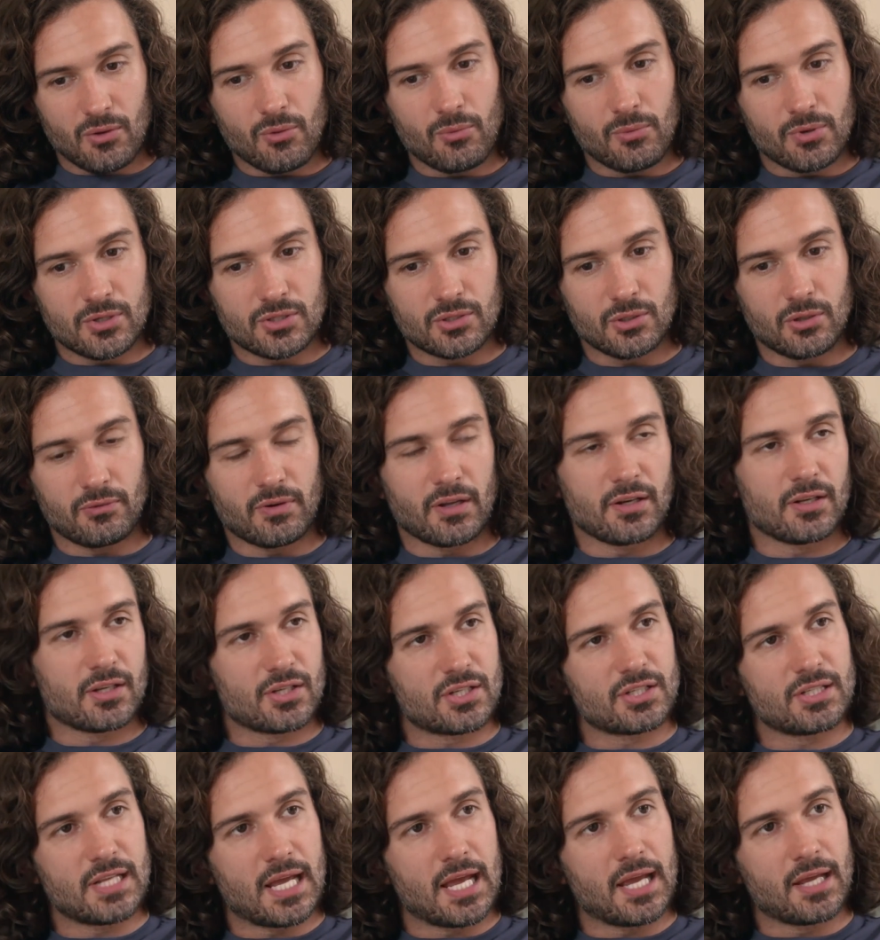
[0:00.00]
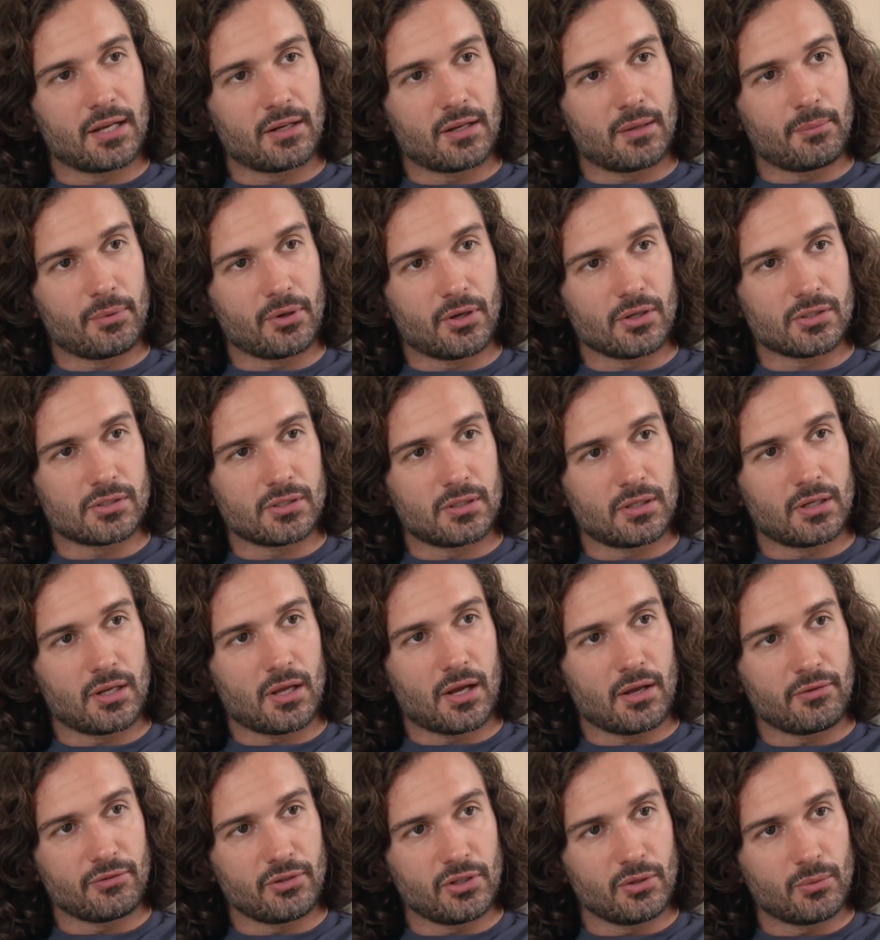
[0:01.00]
I almost sort of understand, like because of the
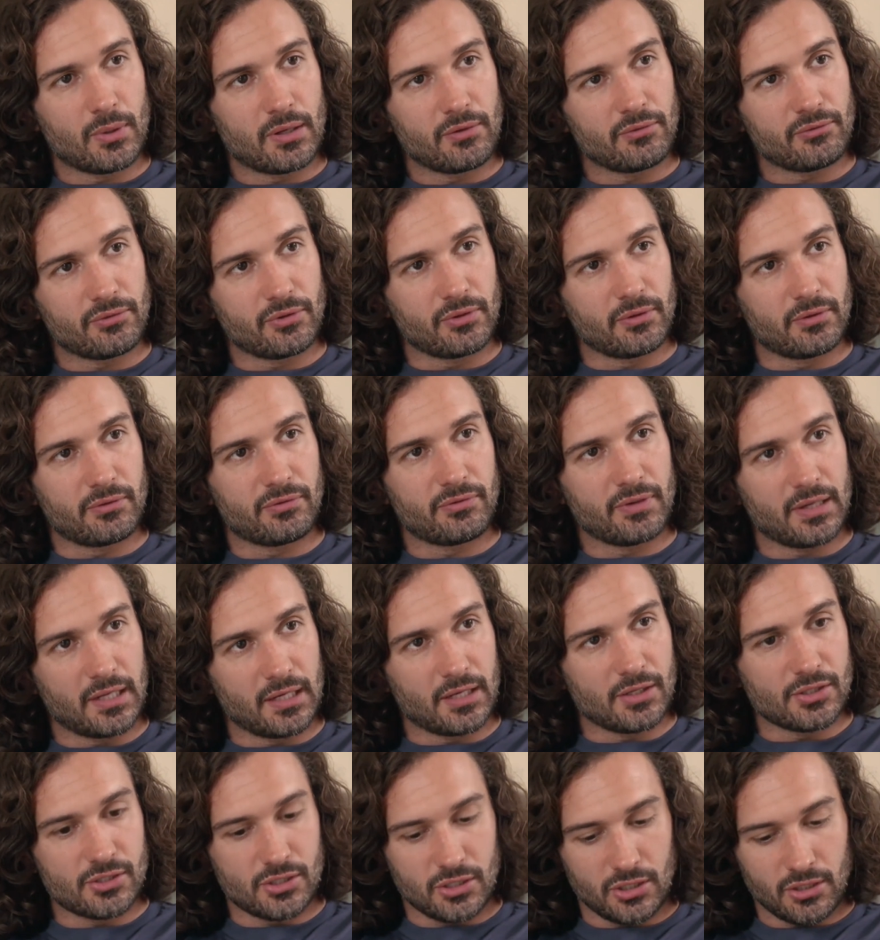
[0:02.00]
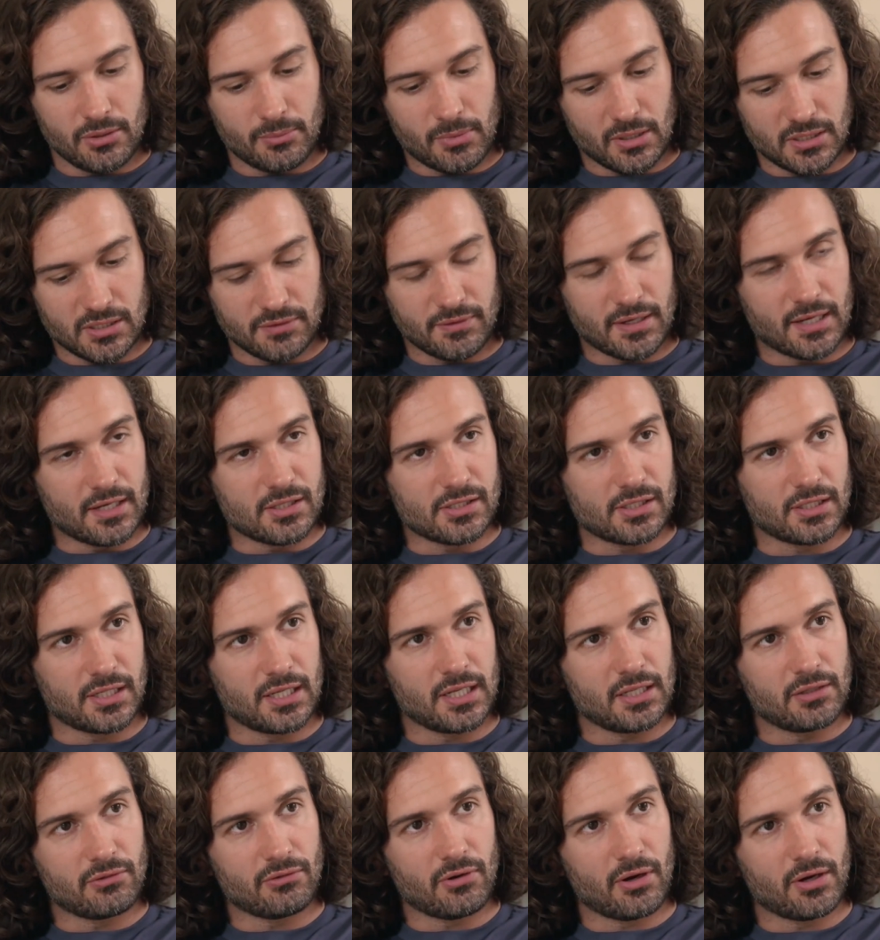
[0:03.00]
life you went through, the feelings that you must have had as a
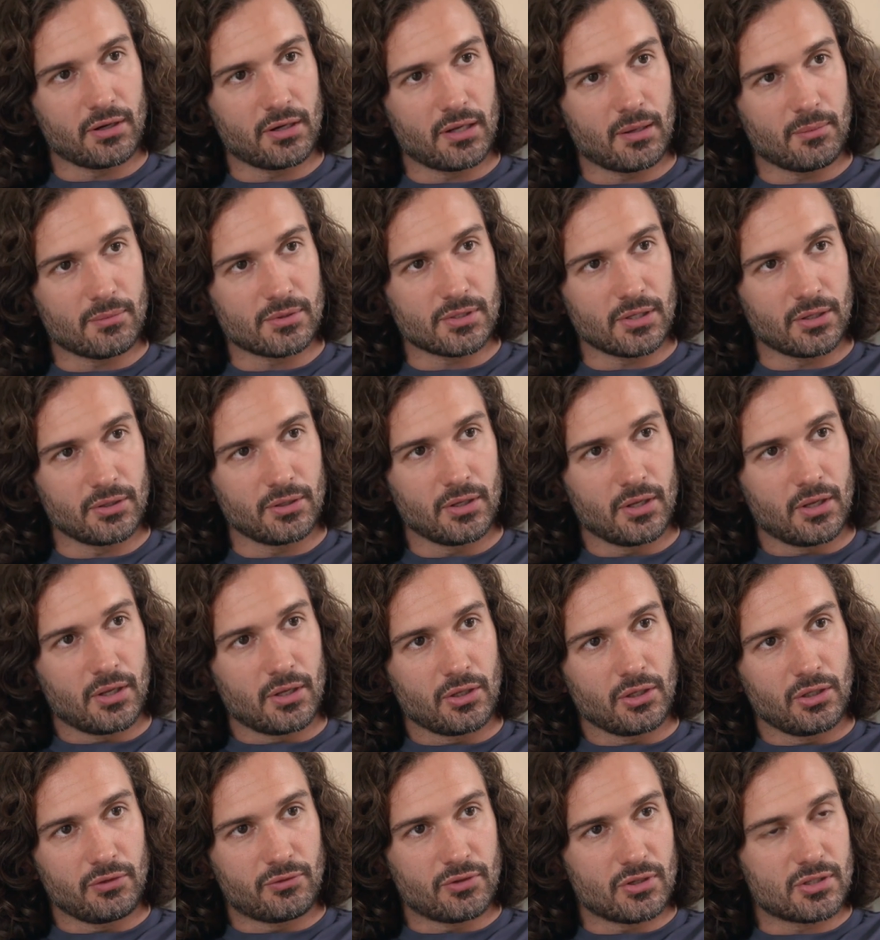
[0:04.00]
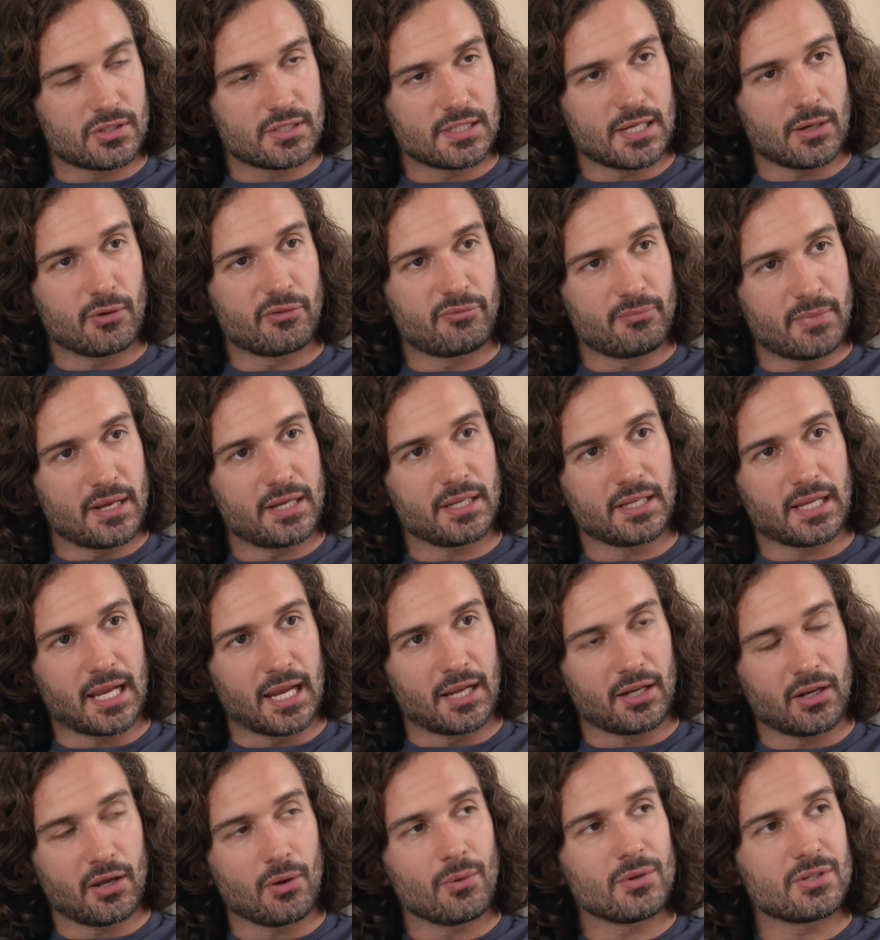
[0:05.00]
kid growing up. So you just
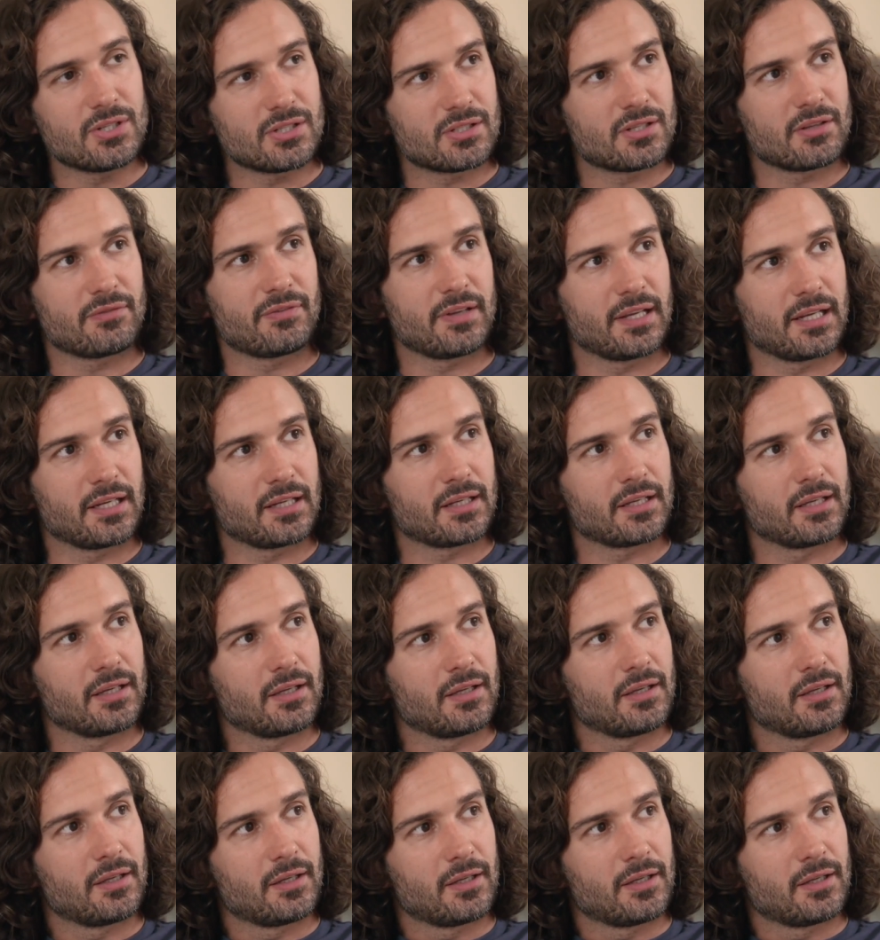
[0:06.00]
self-medicated. I always used to think,